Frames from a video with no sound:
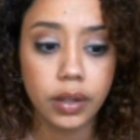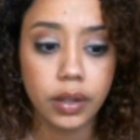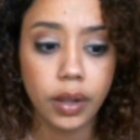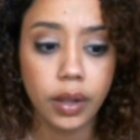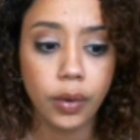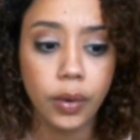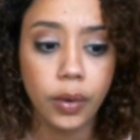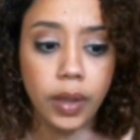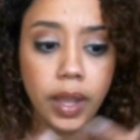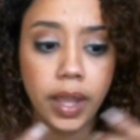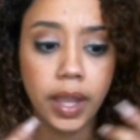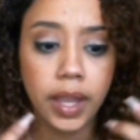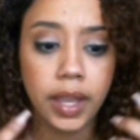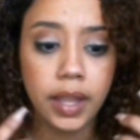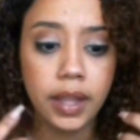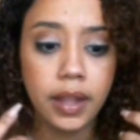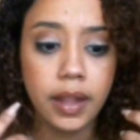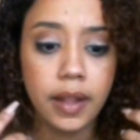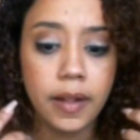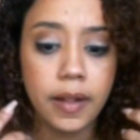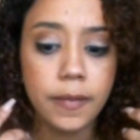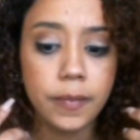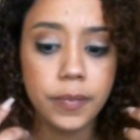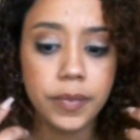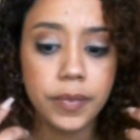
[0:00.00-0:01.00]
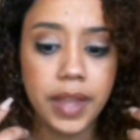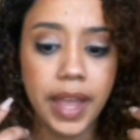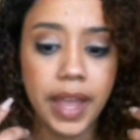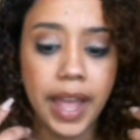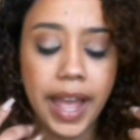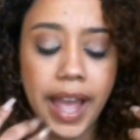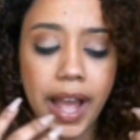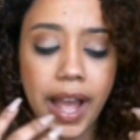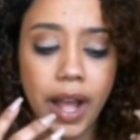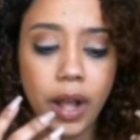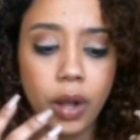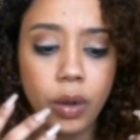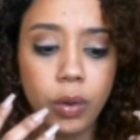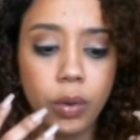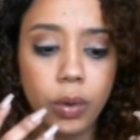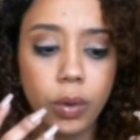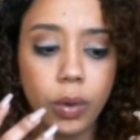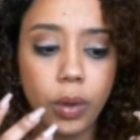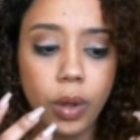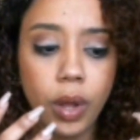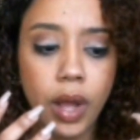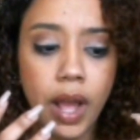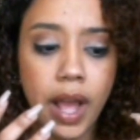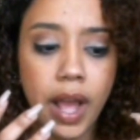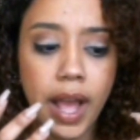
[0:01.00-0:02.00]
Okay?
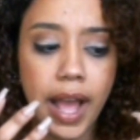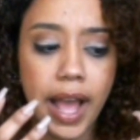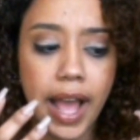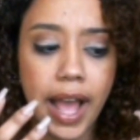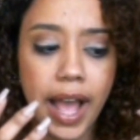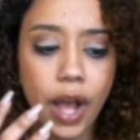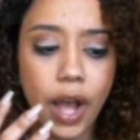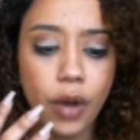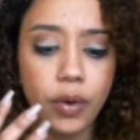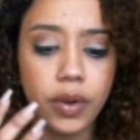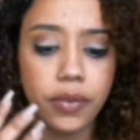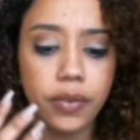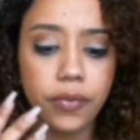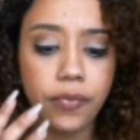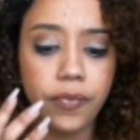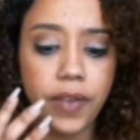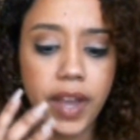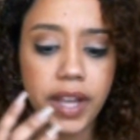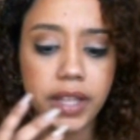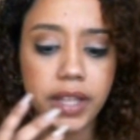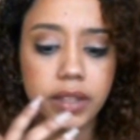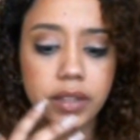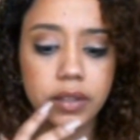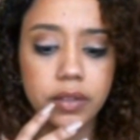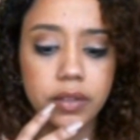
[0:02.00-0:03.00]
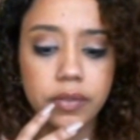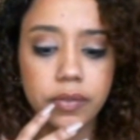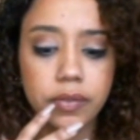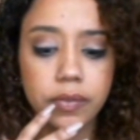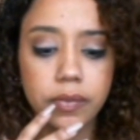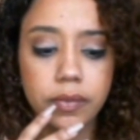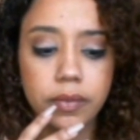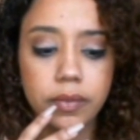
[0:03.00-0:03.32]
How effective